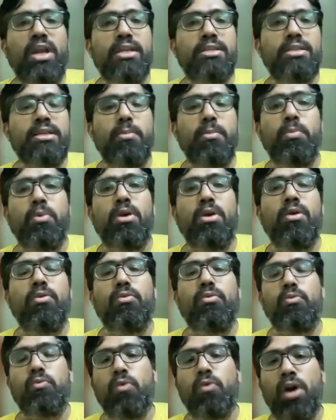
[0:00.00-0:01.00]
So for
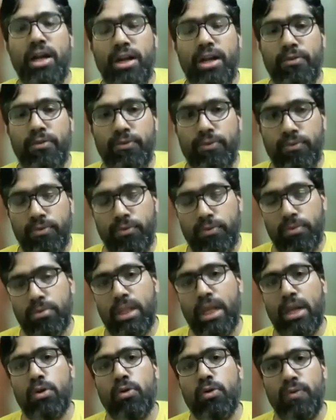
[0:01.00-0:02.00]
example, what if
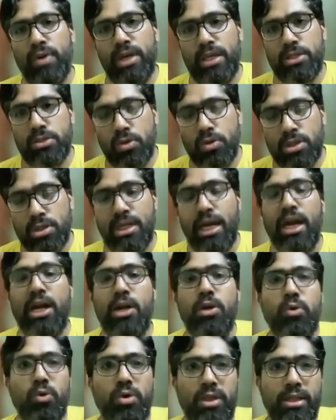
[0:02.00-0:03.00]
Telugu Wikiswar
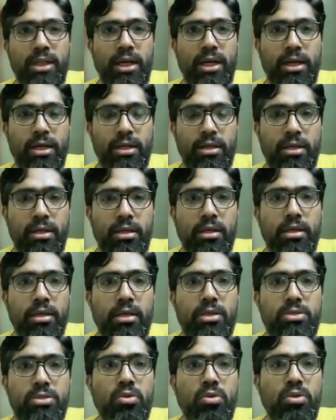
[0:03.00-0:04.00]
start doing that?
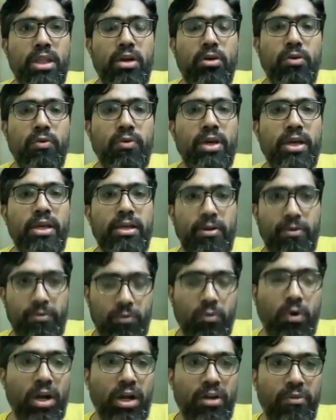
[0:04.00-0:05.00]
So Telugu
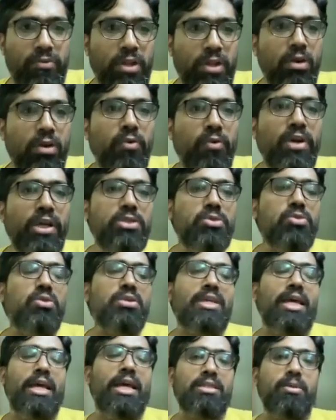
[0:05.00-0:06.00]

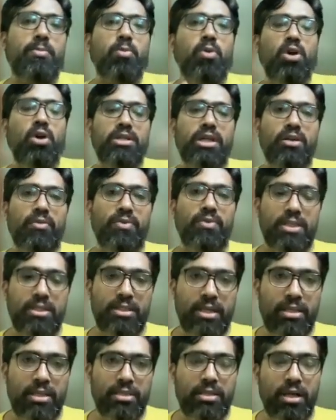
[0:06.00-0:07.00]
Wikiswar has a project
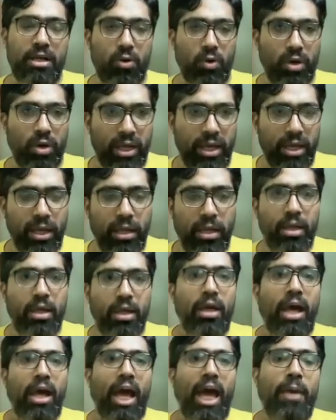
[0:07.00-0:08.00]
which says that, okay,
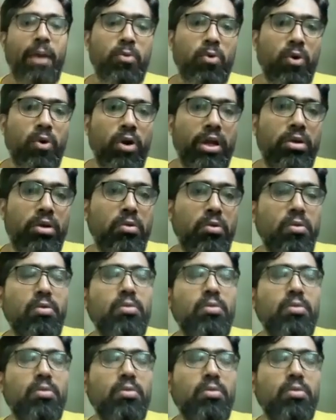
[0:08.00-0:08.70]
I'm going